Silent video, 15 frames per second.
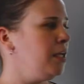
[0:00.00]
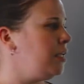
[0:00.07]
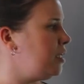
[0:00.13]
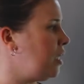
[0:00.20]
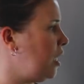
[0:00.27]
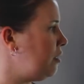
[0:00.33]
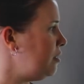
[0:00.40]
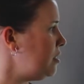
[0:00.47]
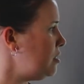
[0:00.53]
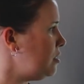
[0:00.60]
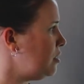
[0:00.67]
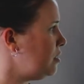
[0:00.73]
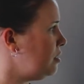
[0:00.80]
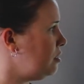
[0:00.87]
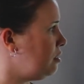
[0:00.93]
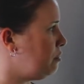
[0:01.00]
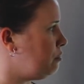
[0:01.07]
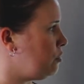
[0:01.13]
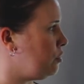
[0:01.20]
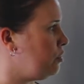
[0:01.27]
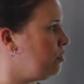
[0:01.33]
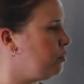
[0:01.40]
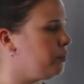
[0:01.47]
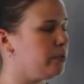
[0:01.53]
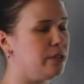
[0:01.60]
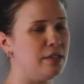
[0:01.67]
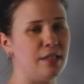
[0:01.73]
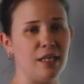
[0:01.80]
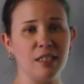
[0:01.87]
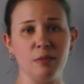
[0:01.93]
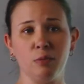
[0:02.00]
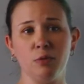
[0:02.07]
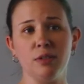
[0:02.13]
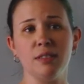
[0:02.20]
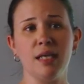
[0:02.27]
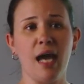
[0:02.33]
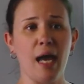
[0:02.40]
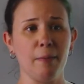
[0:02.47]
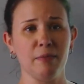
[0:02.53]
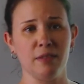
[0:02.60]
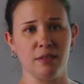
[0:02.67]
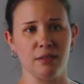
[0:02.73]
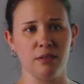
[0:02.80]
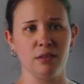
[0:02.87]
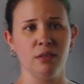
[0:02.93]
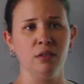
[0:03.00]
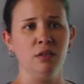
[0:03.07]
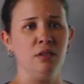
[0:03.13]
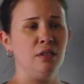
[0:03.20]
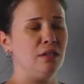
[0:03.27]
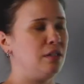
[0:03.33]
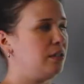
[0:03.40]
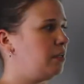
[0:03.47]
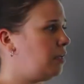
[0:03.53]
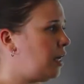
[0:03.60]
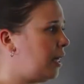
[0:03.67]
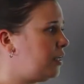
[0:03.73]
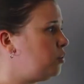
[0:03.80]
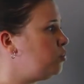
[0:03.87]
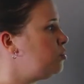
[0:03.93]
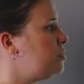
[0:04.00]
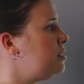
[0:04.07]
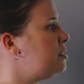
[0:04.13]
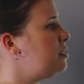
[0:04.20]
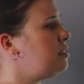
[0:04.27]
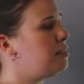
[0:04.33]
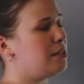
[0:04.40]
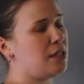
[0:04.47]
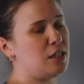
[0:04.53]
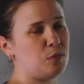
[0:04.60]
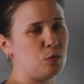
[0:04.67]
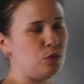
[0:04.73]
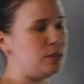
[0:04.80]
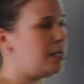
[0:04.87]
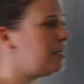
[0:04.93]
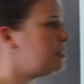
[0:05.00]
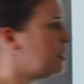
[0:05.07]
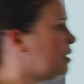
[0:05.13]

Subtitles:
Now let's look at a number where the decimal is absent. I don't see the decimal. Yes,